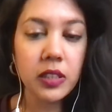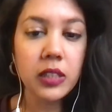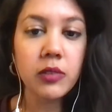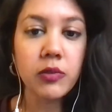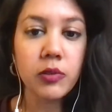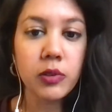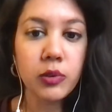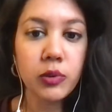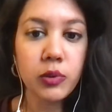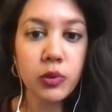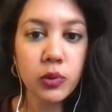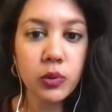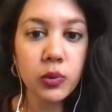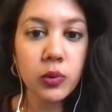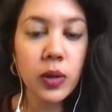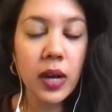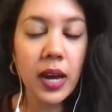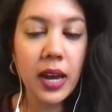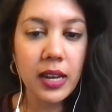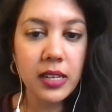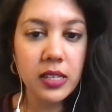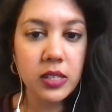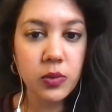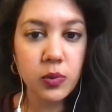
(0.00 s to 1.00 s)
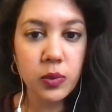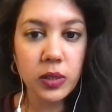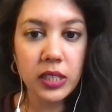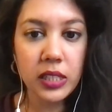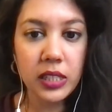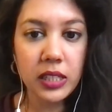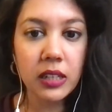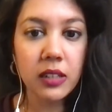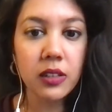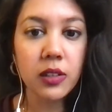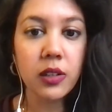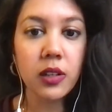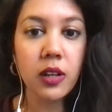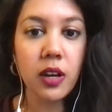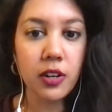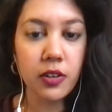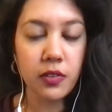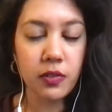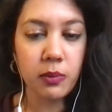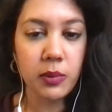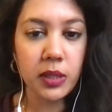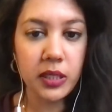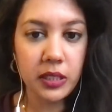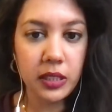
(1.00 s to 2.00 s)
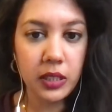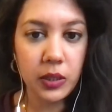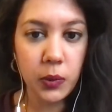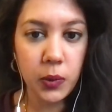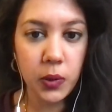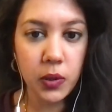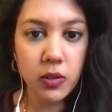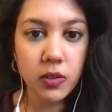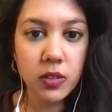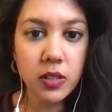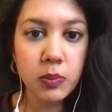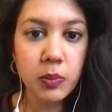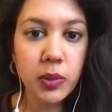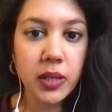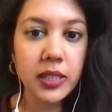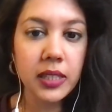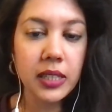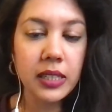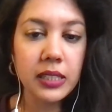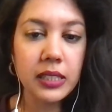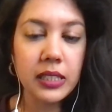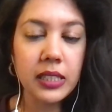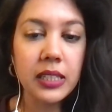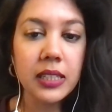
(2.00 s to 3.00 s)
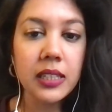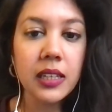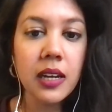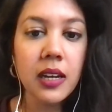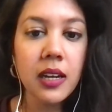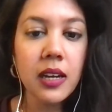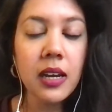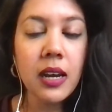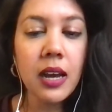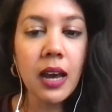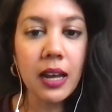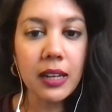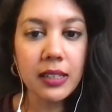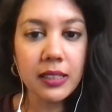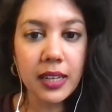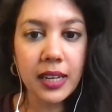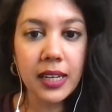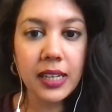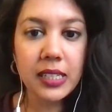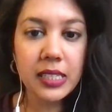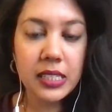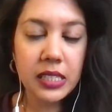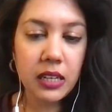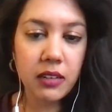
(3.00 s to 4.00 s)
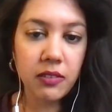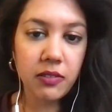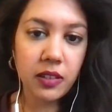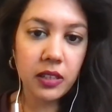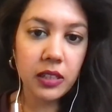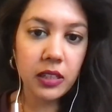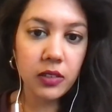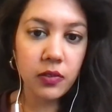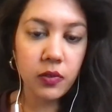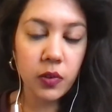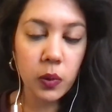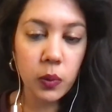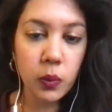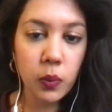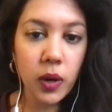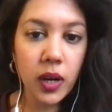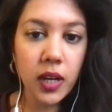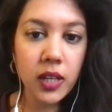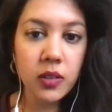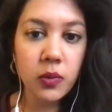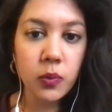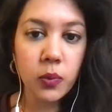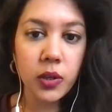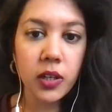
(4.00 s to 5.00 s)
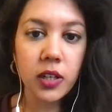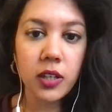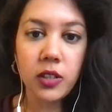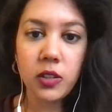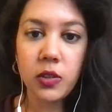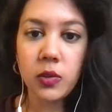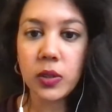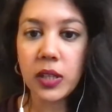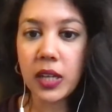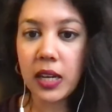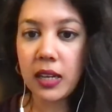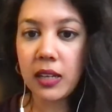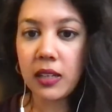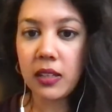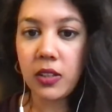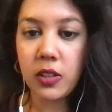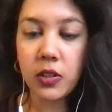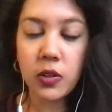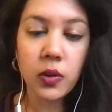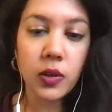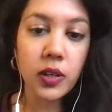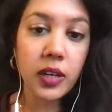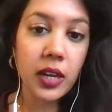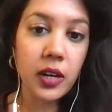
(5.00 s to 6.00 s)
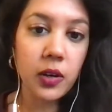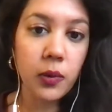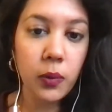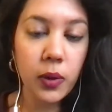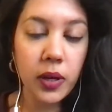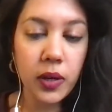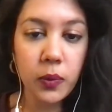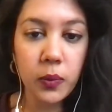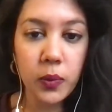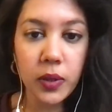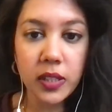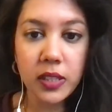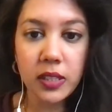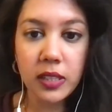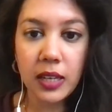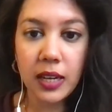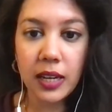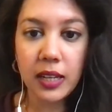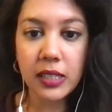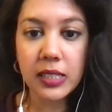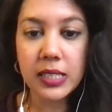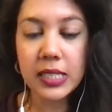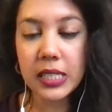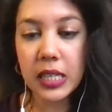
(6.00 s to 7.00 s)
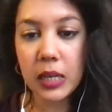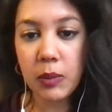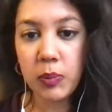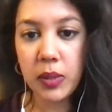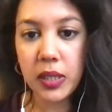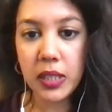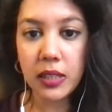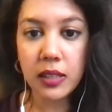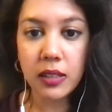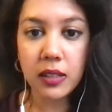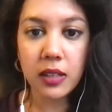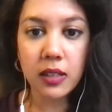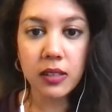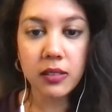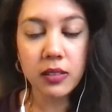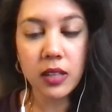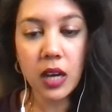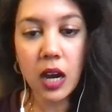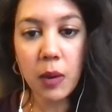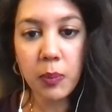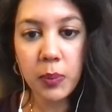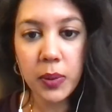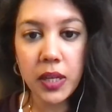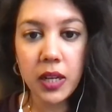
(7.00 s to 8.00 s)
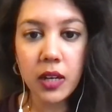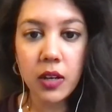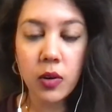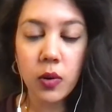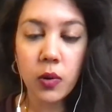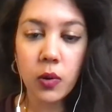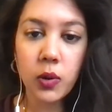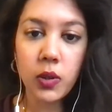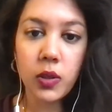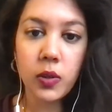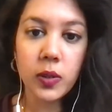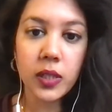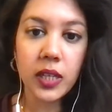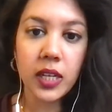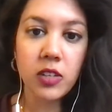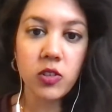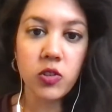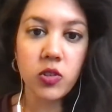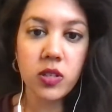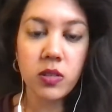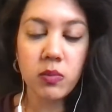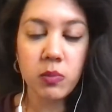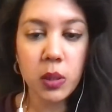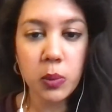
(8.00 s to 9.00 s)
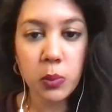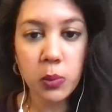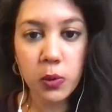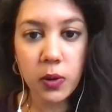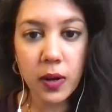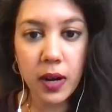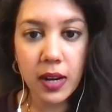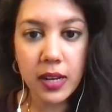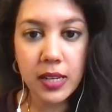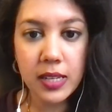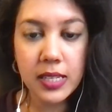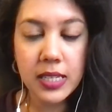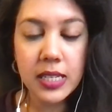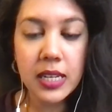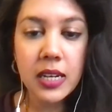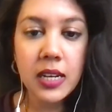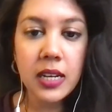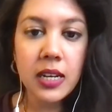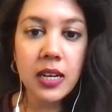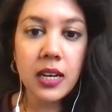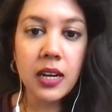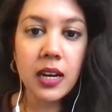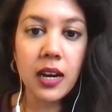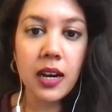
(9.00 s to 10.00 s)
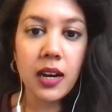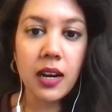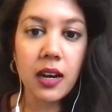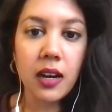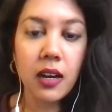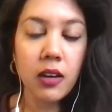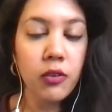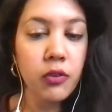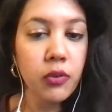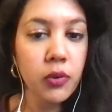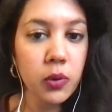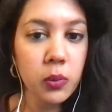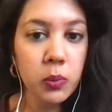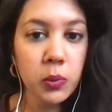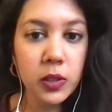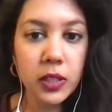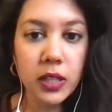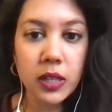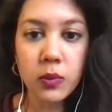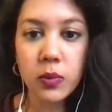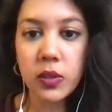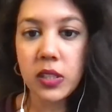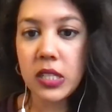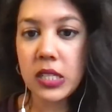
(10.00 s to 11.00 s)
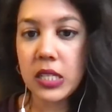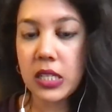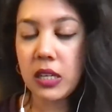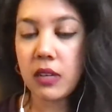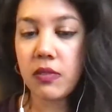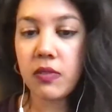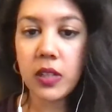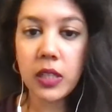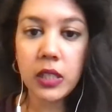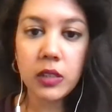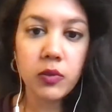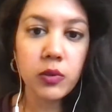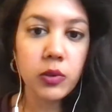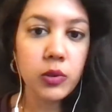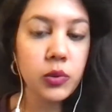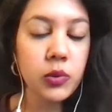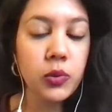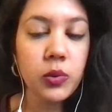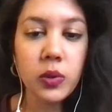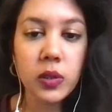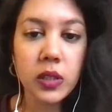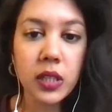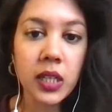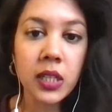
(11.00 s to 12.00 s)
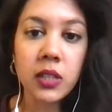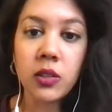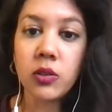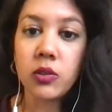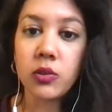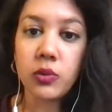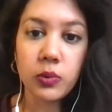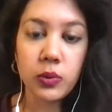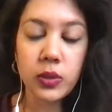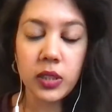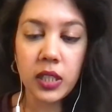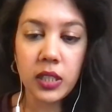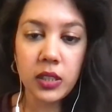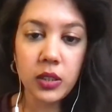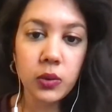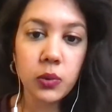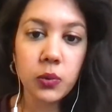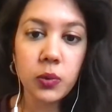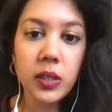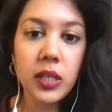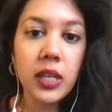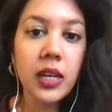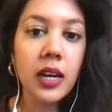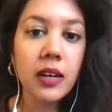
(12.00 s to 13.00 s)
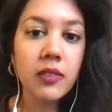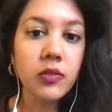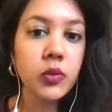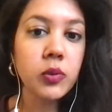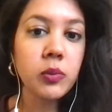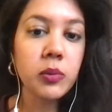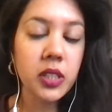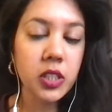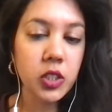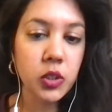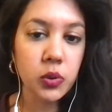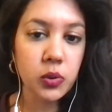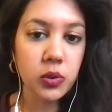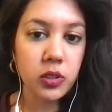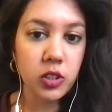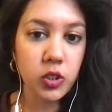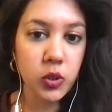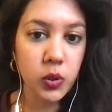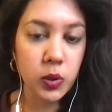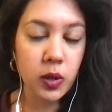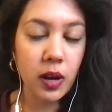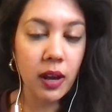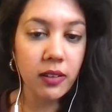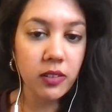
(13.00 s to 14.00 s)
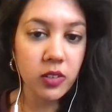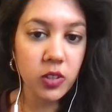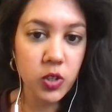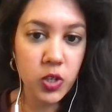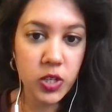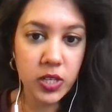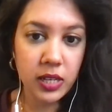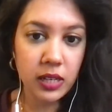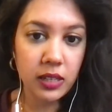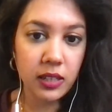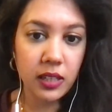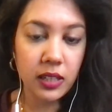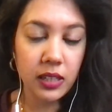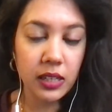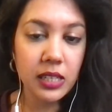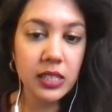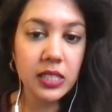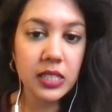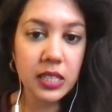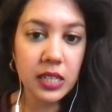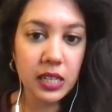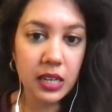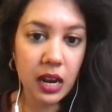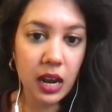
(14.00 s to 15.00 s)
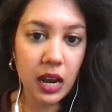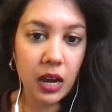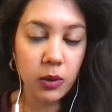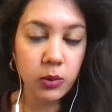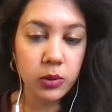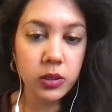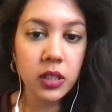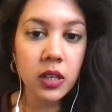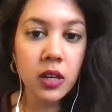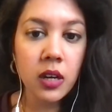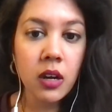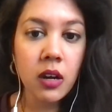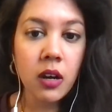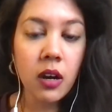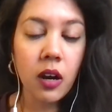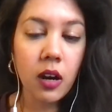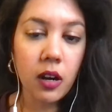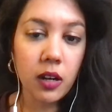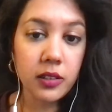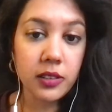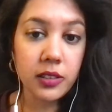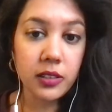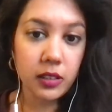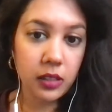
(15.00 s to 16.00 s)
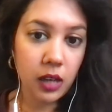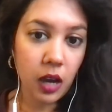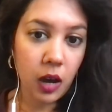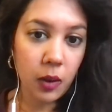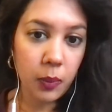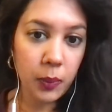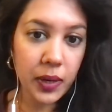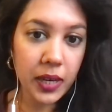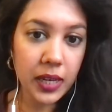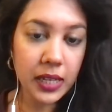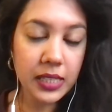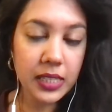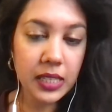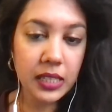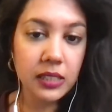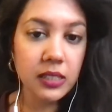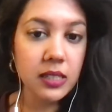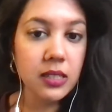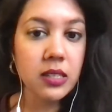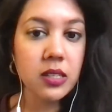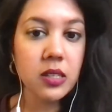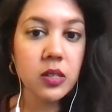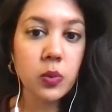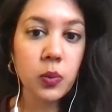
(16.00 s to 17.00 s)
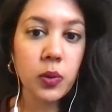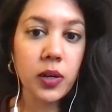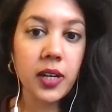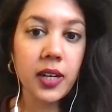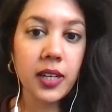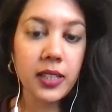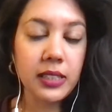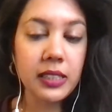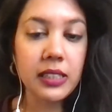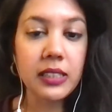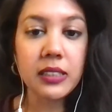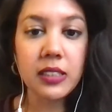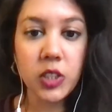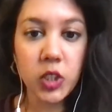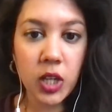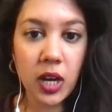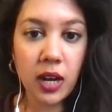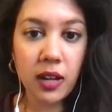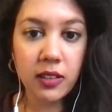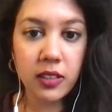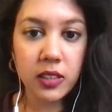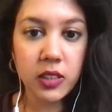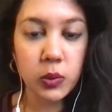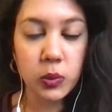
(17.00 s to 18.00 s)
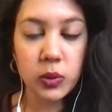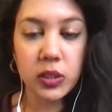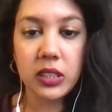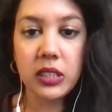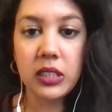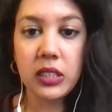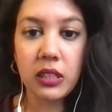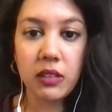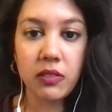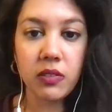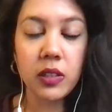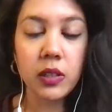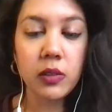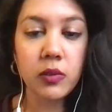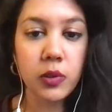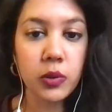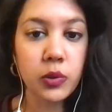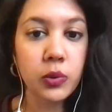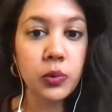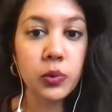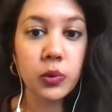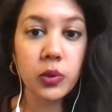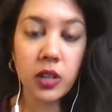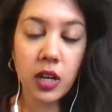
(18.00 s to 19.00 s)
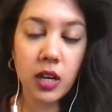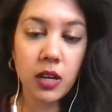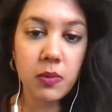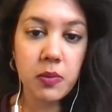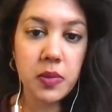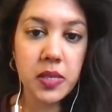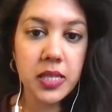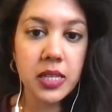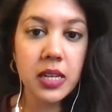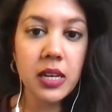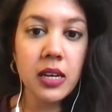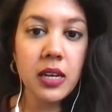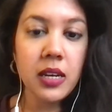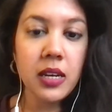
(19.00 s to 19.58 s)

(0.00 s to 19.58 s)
level 2 has really a lot of materials, but I think unlike CFA level 1, where you can, you know, get away with like skipping a topic or you can just memorize a formula, with the CFA level 2 you cannot do that. You really have to make sure that you're understanding inside out all the topics. And this is where I think the challenge with the CFA level 2 comes,